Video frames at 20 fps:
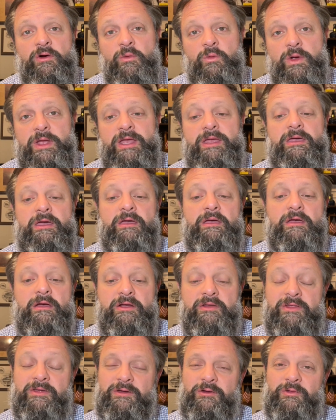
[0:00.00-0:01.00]

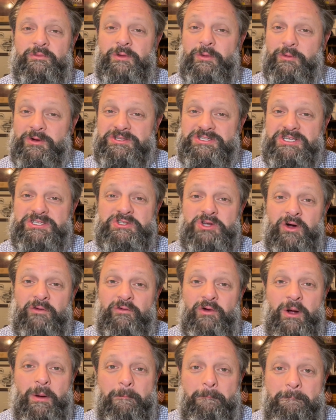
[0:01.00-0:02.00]

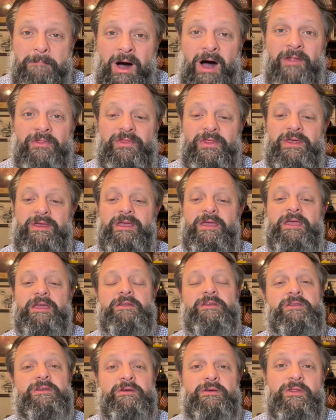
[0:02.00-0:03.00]
a month
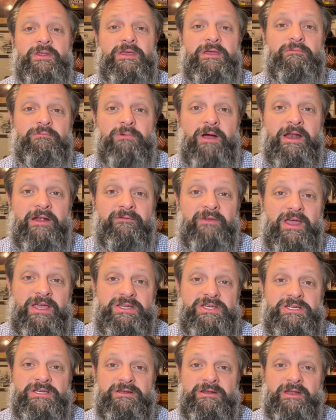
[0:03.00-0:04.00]
into the
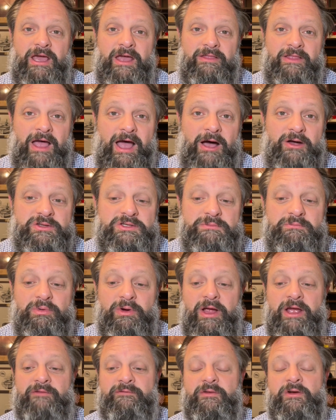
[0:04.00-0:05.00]
renovation at the house in
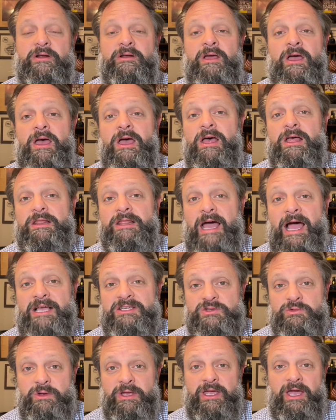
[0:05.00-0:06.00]
Branford.
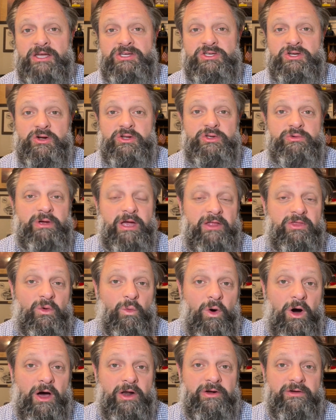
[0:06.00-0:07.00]
Last week I showed you we had the
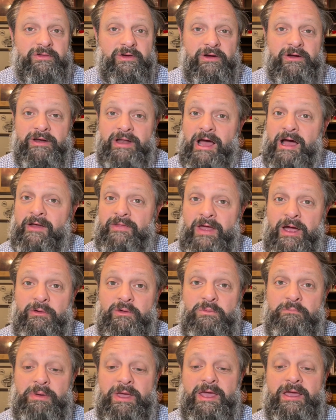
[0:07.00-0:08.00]
water turned on. That
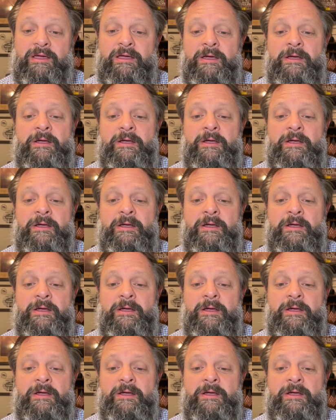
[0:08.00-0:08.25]
was big.